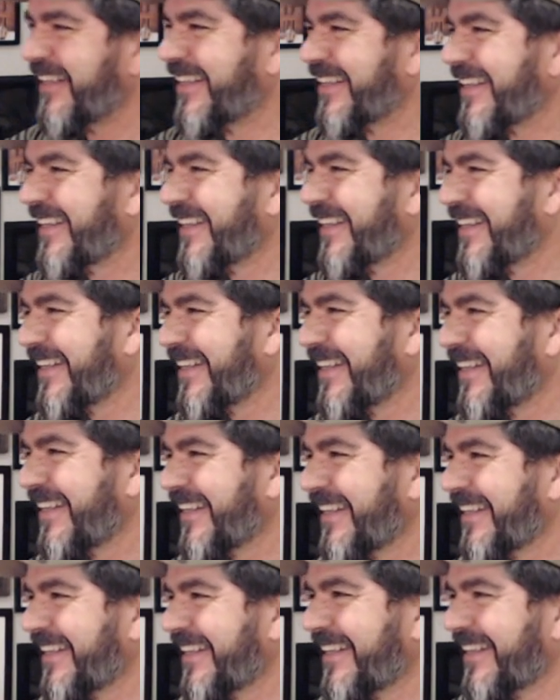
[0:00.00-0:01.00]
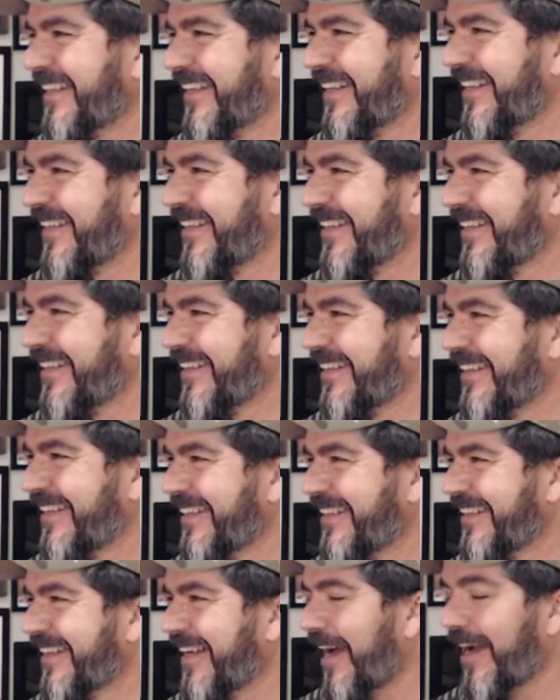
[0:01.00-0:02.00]
saw a unicorn.
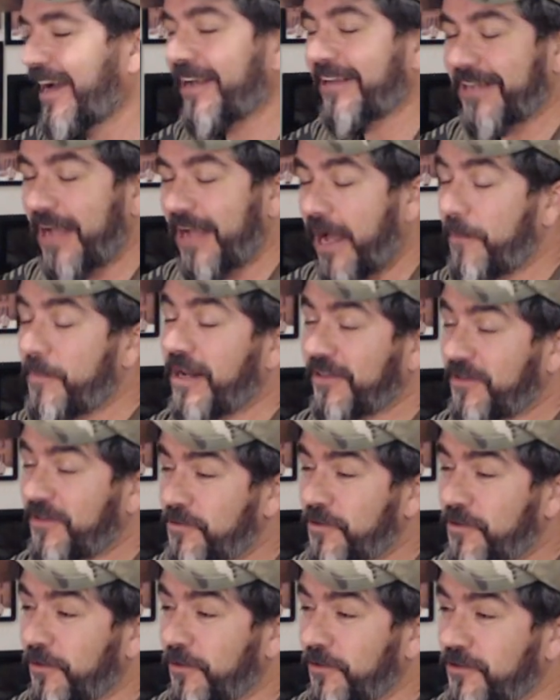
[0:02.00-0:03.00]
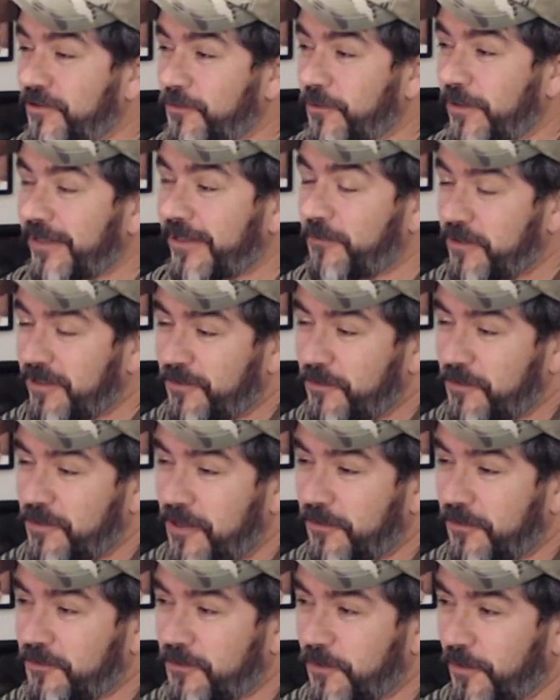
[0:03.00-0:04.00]
I mean, I do go to the shrink. We could do
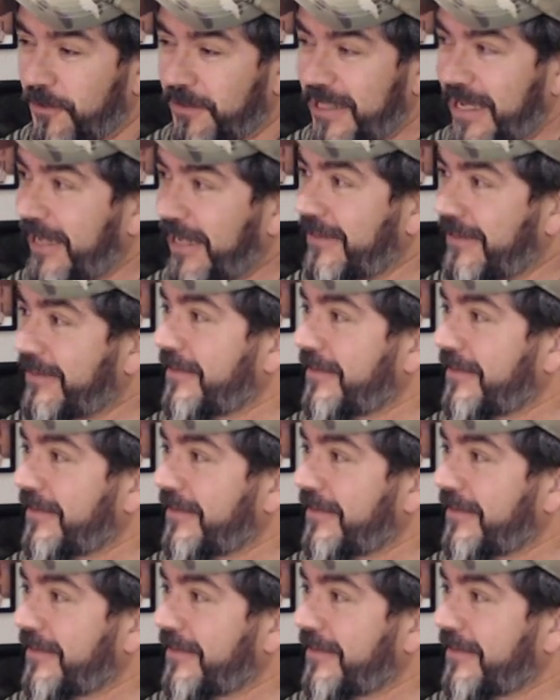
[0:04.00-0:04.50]
another show on that.